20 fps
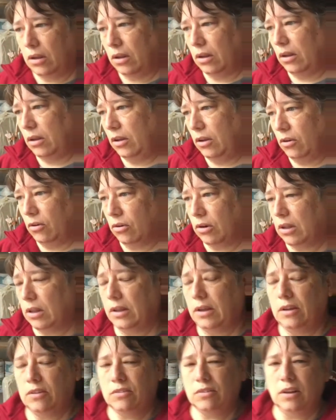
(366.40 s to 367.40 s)
Your
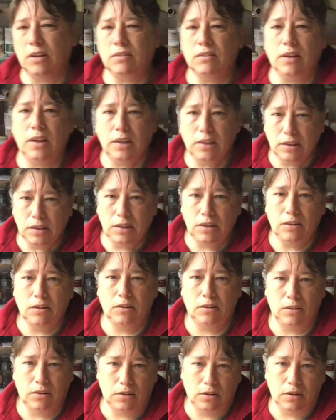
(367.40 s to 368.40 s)
clay is less likely
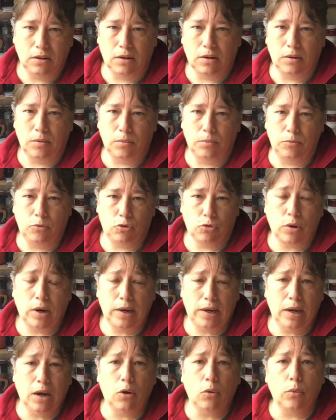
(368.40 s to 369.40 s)
to
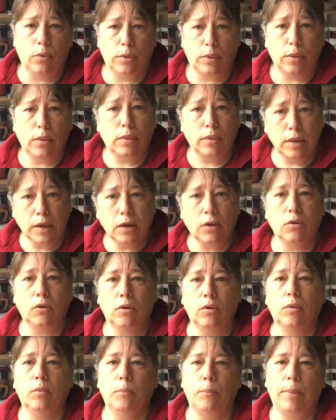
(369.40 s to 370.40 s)
dry out with a
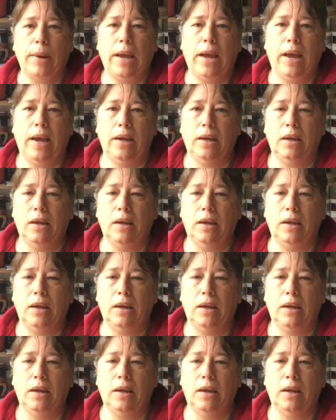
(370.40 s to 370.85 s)
thicker bag.